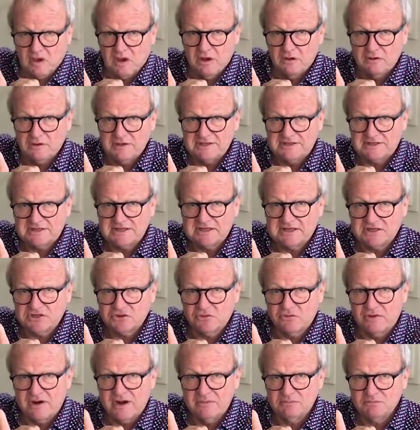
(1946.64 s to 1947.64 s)
only 6
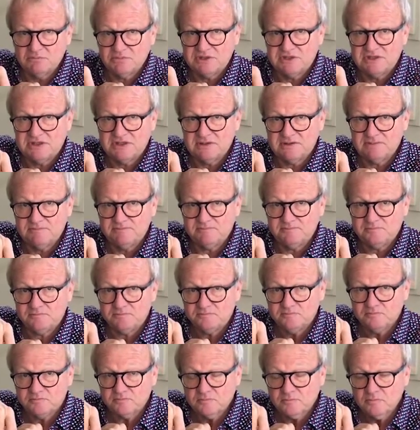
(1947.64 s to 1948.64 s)
grams
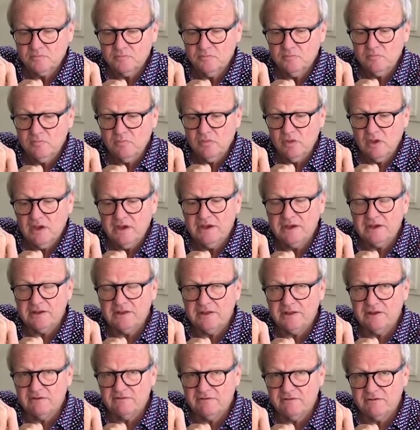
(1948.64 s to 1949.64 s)

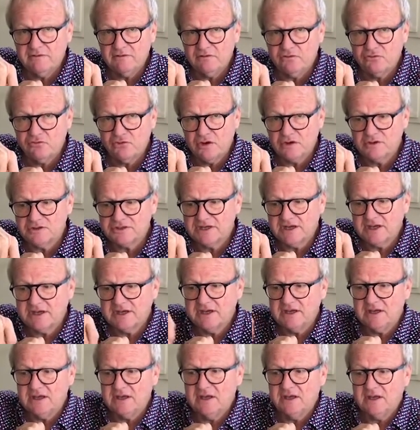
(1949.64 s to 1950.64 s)
in the
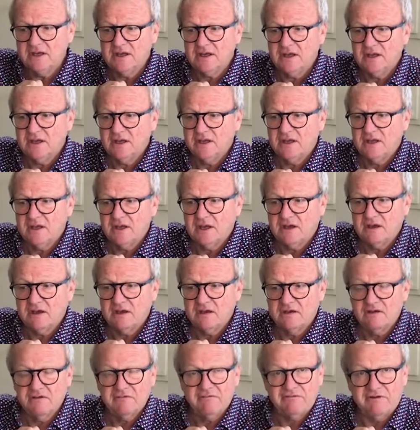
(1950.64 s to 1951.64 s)
rosé,
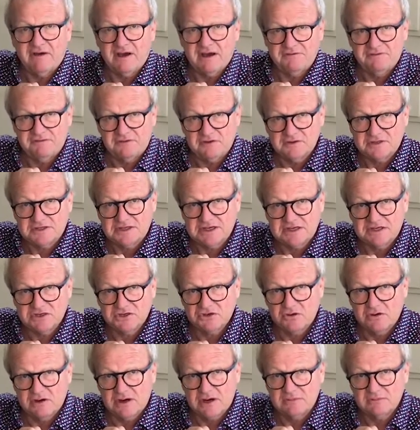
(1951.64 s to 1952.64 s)
5 to 6
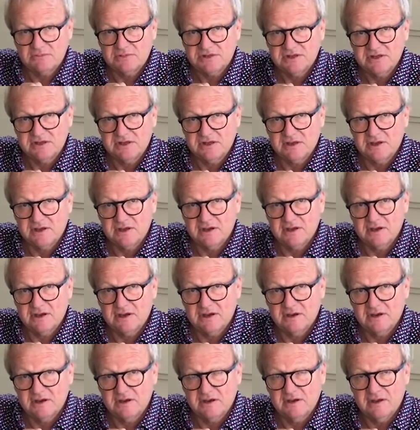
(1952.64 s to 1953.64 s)
grams in
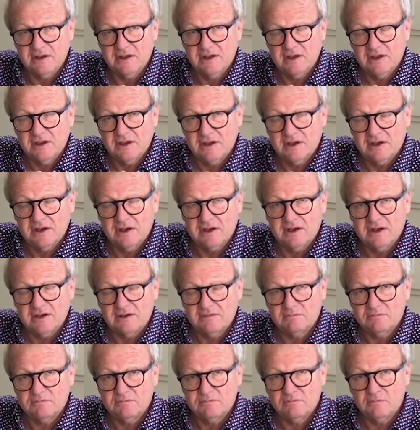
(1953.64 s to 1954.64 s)
the
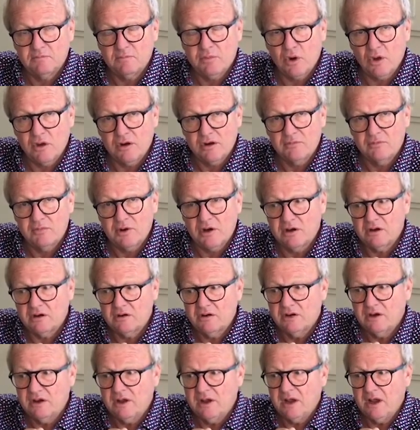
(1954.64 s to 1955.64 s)
Blanc de
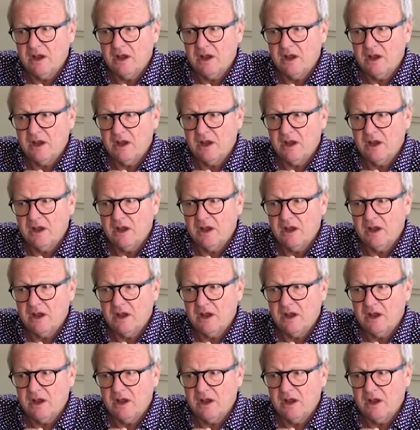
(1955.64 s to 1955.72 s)
Blanc,